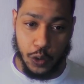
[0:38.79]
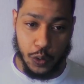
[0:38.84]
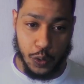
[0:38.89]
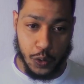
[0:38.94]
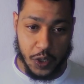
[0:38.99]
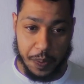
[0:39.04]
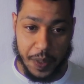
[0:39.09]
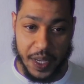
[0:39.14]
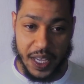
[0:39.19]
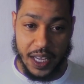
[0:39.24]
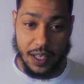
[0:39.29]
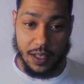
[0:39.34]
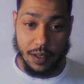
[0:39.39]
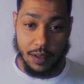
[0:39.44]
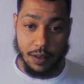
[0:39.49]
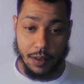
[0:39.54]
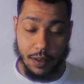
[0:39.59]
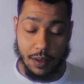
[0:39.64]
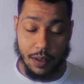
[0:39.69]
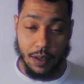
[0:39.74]
speed
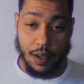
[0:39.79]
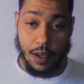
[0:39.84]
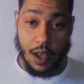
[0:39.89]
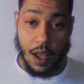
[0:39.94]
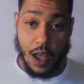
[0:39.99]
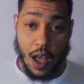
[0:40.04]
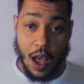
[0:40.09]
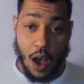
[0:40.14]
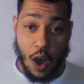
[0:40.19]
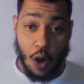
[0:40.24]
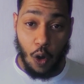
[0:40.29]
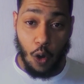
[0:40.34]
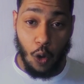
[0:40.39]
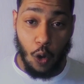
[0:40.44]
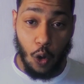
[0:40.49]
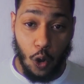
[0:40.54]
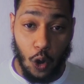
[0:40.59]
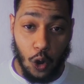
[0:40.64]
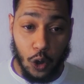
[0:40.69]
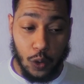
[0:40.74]

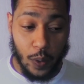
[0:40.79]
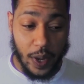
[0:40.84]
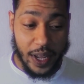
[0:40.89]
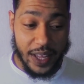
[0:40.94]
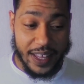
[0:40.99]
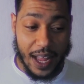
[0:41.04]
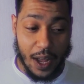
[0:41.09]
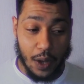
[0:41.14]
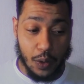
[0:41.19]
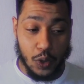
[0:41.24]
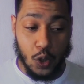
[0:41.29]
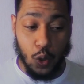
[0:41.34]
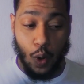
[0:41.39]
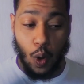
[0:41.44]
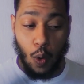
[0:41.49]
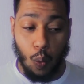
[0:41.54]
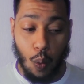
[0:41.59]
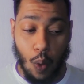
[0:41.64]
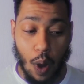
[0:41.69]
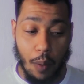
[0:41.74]
all the way down to a
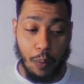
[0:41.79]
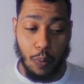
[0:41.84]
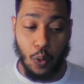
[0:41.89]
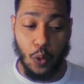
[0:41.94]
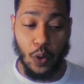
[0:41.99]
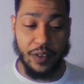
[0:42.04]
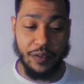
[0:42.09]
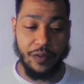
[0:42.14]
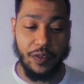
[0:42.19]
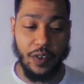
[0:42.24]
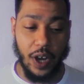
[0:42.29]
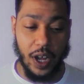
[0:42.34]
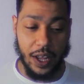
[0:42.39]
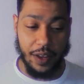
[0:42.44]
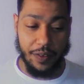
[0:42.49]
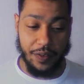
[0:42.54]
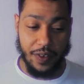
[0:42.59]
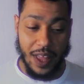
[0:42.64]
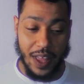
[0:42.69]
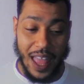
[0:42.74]

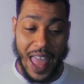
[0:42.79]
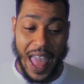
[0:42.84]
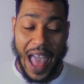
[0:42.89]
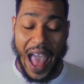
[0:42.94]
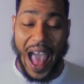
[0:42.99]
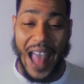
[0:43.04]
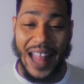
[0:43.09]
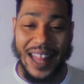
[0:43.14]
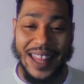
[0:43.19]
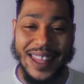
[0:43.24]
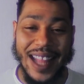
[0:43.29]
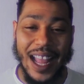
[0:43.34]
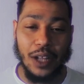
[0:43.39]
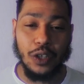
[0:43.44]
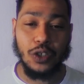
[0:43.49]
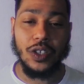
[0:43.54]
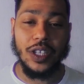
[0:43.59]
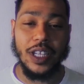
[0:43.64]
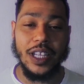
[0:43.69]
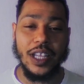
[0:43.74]
1.5. And
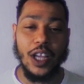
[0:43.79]
naturally,